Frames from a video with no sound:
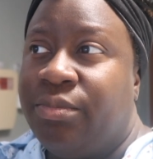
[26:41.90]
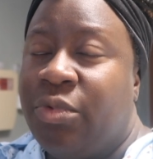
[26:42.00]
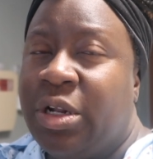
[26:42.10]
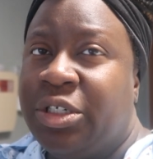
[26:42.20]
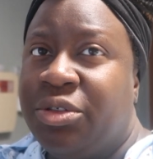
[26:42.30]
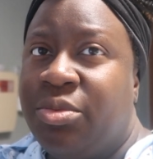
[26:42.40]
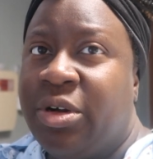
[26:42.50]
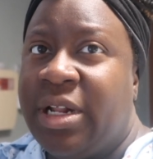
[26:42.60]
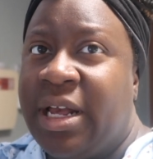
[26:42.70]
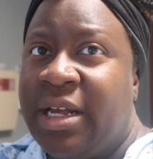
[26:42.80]
1 or 2
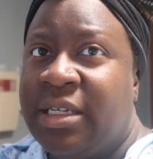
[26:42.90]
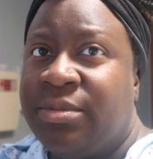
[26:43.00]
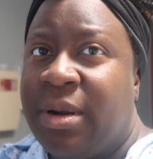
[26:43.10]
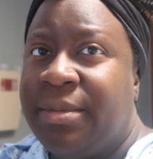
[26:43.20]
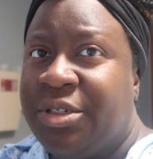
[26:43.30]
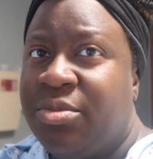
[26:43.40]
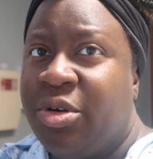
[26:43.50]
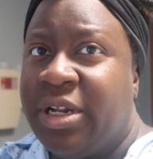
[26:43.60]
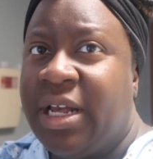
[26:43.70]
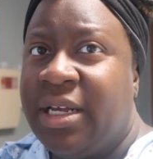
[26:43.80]
more days, probably 2
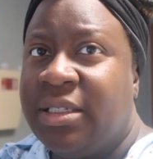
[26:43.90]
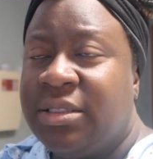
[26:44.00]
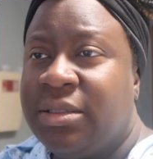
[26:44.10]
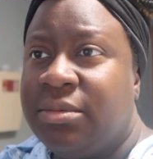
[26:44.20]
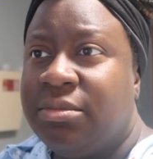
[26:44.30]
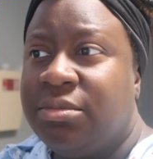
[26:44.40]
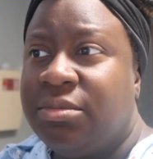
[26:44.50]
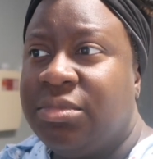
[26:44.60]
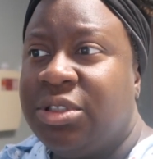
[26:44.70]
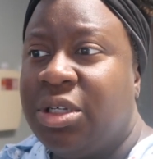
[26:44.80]
more days.
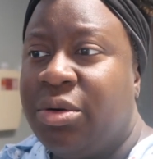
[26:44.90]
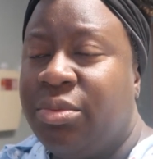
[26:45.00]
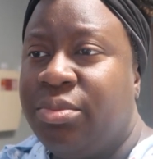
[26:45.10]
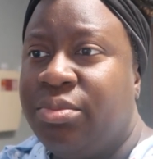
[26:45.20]
So